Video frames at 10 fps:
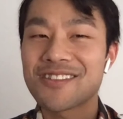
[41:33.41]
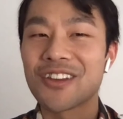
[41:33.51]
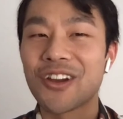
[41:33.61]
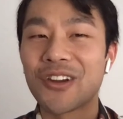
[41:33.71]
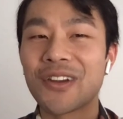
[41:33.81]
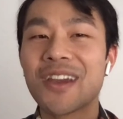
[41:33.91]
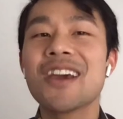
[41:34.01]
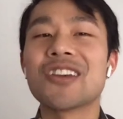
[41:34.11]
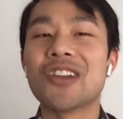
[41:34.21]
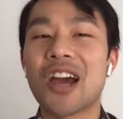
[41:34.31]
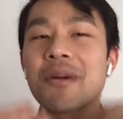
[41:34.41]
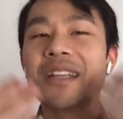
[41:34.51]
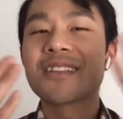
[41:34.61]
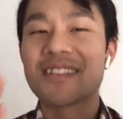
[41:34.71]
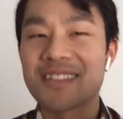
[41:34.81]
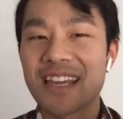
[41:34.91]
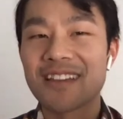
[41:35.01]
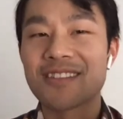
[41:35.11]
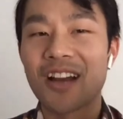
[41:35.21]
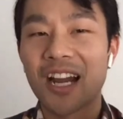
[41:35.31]
So, you know, I went to the
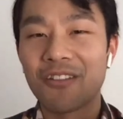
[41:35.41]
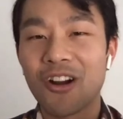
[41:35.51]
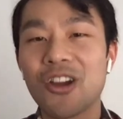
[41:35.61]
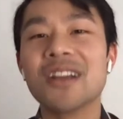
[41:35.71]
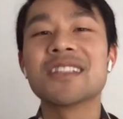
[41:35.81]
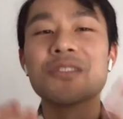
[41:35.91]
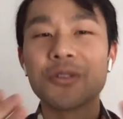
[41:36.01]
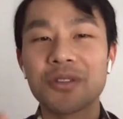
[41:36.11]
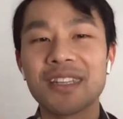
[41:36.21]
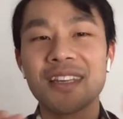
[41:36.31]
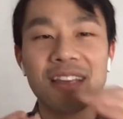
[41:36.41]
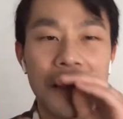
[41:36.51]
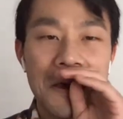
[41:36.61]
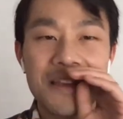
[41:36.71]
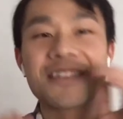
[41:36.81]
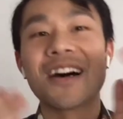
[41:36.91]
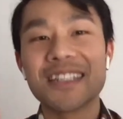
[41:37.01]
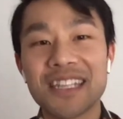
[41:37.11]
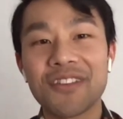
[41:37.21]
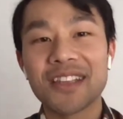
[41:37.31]
CSIRO, I did all the
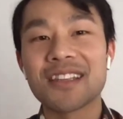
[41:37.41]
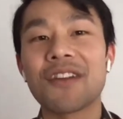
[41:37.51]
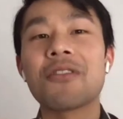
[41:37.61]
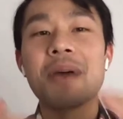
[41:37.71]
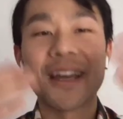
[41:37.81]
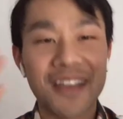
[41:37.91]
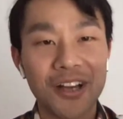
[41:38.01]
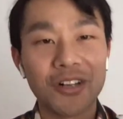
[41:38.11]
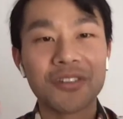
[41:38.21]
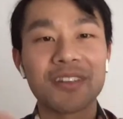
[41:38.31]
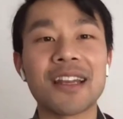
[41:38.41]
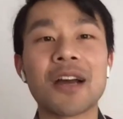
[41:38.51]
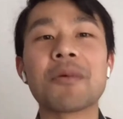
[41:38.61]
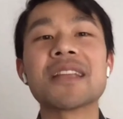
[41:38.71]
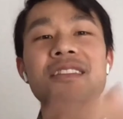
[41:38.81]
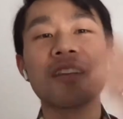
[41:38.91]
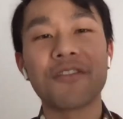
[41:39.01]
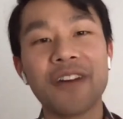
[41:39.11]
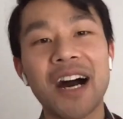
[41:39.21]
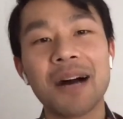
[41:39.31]
scientific stuff about health, and I went to the
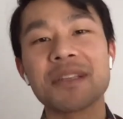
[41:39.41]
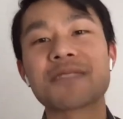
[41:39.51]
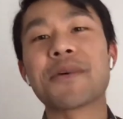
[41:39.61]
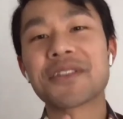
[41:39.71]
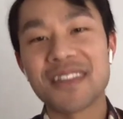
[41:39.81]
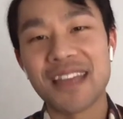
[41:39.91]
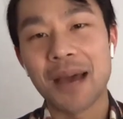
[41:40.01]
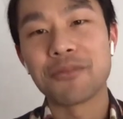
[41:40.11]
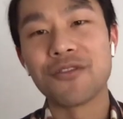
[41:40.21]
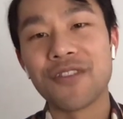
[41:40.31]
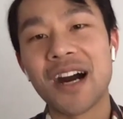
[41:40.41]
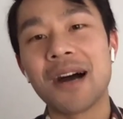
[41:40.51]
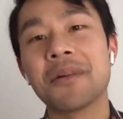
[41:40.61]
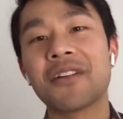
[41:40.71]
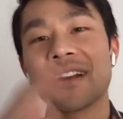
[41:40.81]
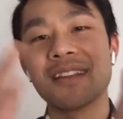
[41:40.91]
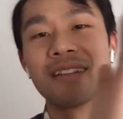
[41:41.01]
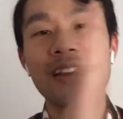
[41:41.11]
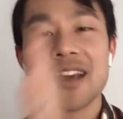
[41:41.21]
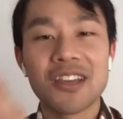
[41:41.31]
farm, I spoke to the apple farmer and,